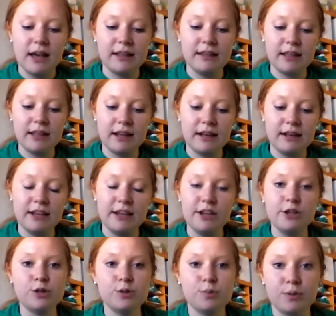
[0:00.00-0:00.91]
And then
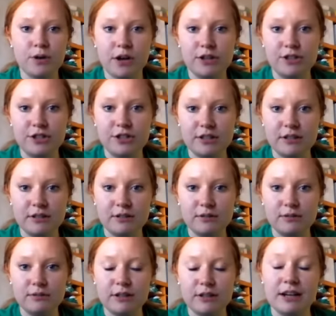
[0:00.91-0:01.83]
each project,
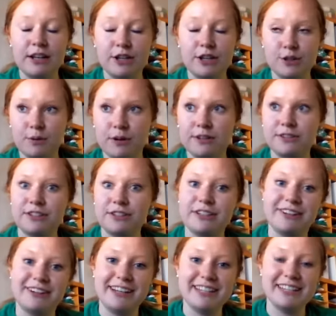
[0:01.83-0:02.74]
not each
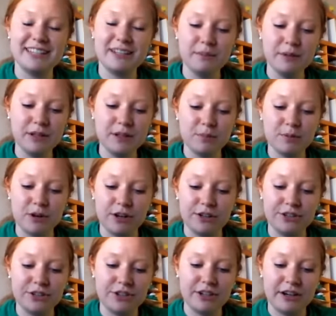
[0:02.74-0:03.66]
project area, some of the
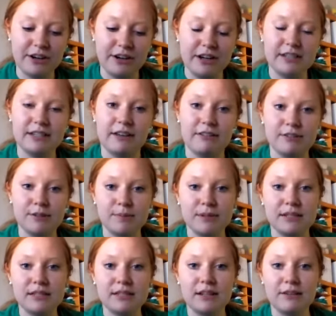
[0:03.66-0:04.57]
project areas have
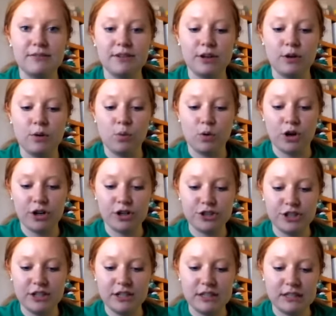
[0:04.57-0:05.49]
specific
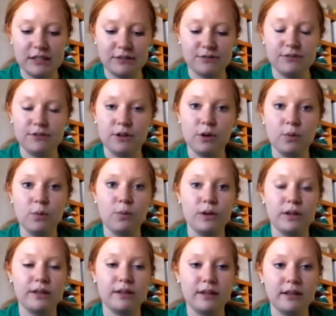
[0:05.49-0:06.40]
worksheets to
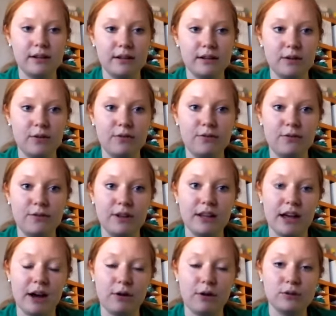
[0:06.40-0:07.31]
fill
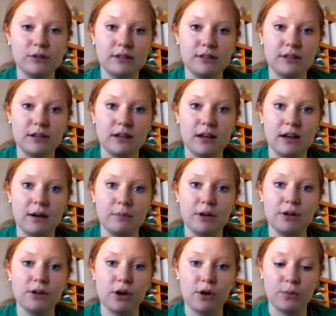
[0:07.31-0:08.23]
out
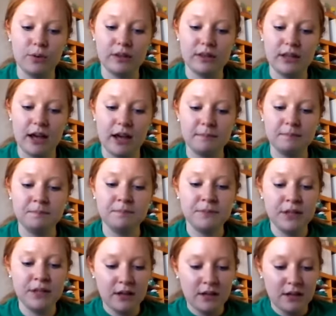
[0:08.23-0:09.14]
along with that.
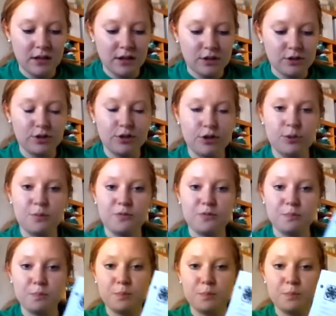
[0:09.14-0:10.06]
So your
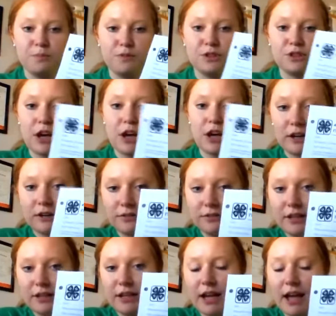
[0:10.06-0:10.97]

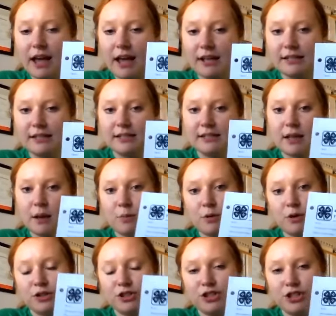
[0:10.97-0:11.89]
photography has a
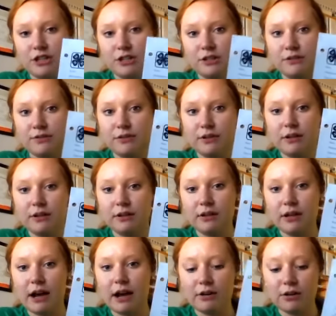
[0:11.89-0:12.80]
separate sheet to
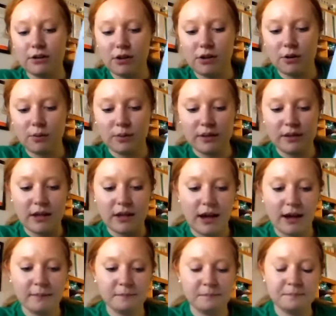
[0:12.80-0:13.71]
fill out along with
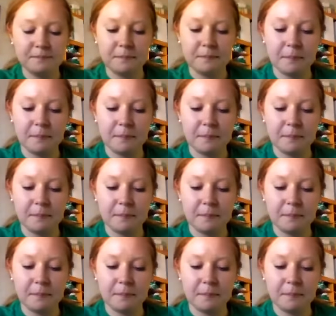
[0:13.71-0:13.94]
that.